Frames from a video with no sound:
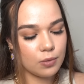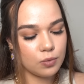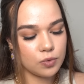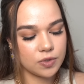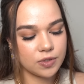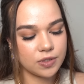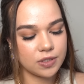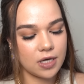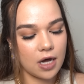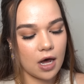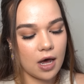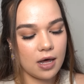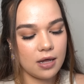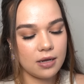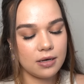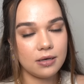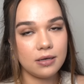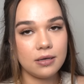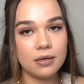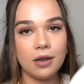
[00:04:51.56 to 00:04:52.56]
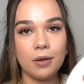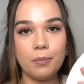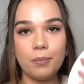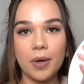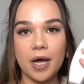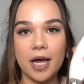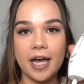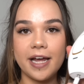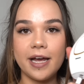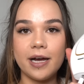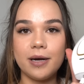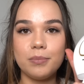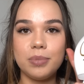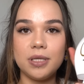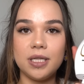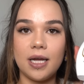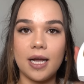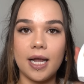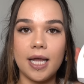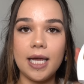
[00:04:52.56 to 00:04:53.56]
will start by
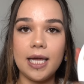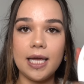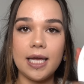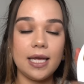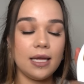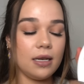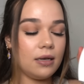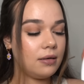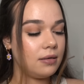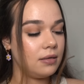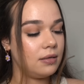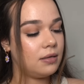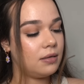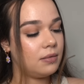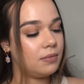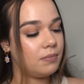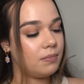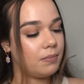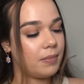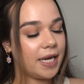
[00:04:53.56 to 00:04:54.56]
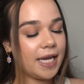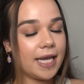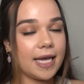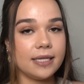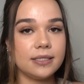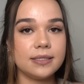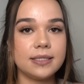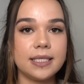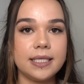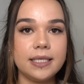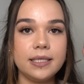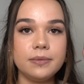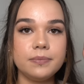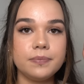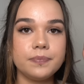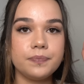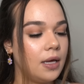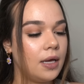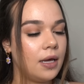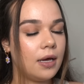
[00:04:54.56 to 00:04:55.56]
plugging in my Kenzzi
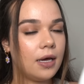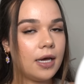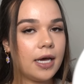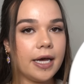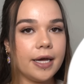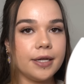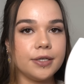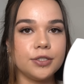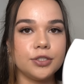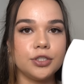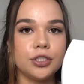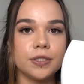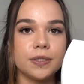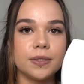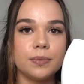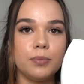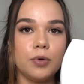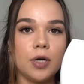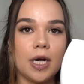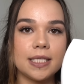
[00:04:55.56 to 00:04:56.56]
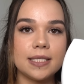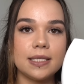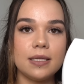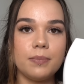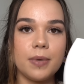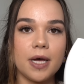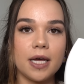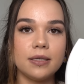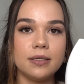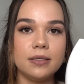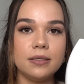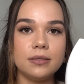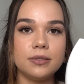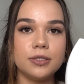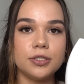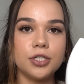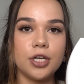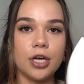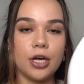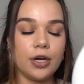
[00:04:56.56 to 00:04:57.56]
and just press the button
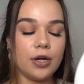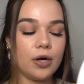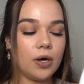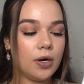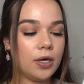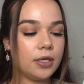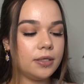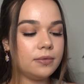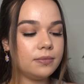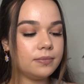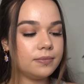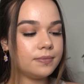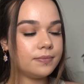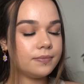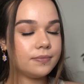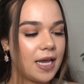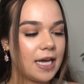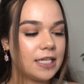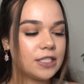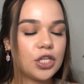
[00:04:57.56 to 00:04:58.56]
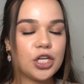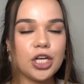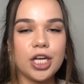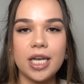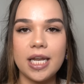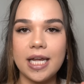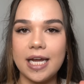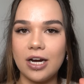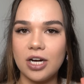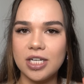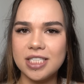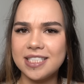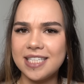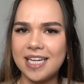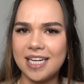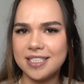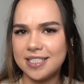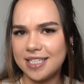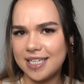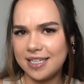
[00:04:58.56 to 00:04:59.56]
to turn it on. As you can hear, it
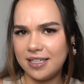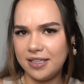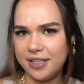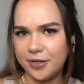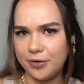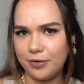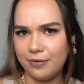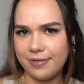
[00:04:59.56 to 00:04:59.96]
sounds like a little